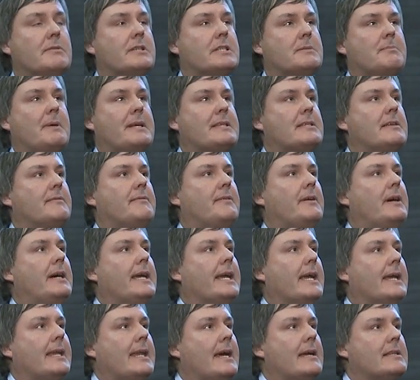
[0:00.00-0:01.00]
were
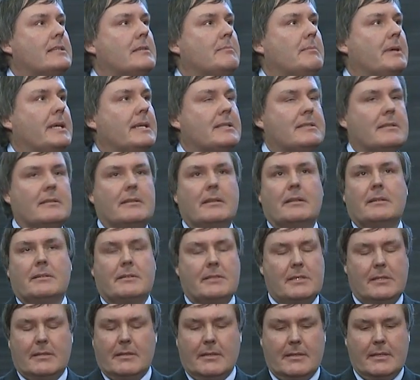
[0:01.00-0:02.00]
specifying anatomy so that,
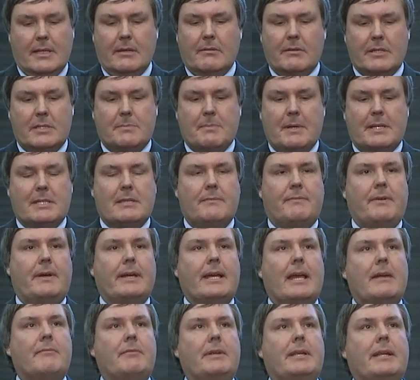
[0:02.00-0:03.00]
so that they were
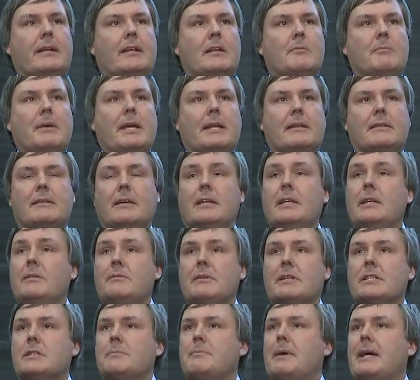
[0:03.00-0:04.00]
specifying every little bit, then you'd
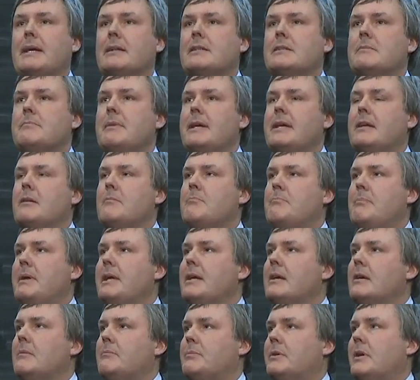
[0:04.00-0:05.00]
expect to make a
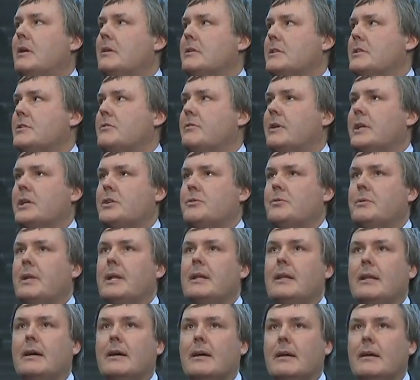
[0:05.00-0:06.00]
bigger branch structure in
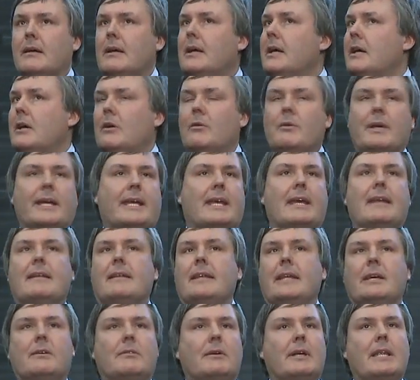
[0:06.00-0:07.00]
a lung or a
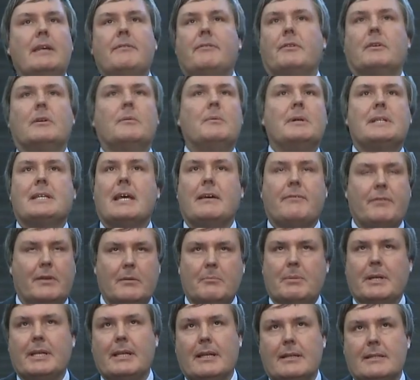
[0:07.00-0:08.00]
kidney or a liver or whatever,
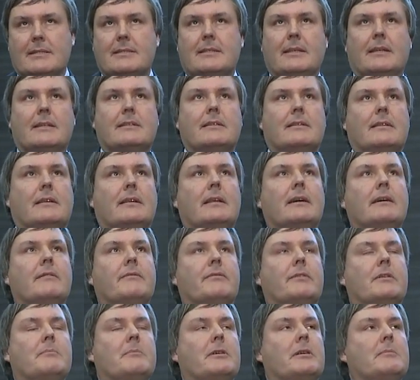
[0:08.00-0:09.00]
but let's stick to the
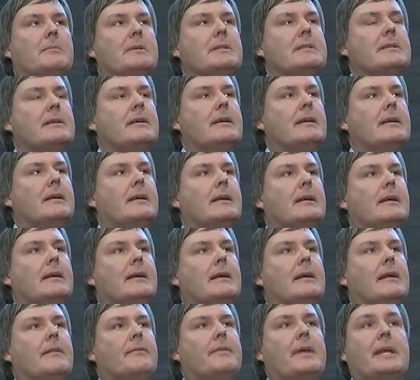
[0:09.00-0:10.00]
lung for a moment.
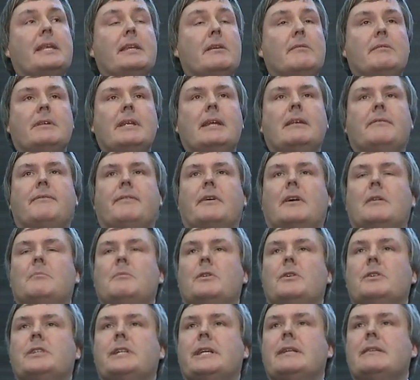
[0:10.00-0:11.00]
Then you'd need far
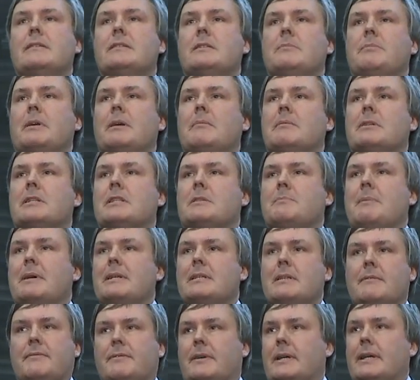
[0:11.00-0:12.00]
more genes to be able to
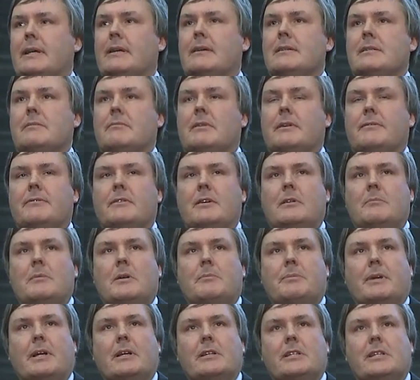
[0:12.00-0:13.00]
specify it because there are far
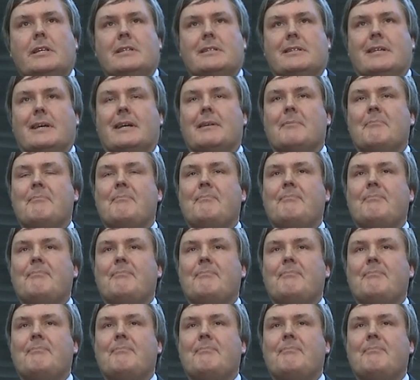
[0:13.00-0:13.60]
more branches there.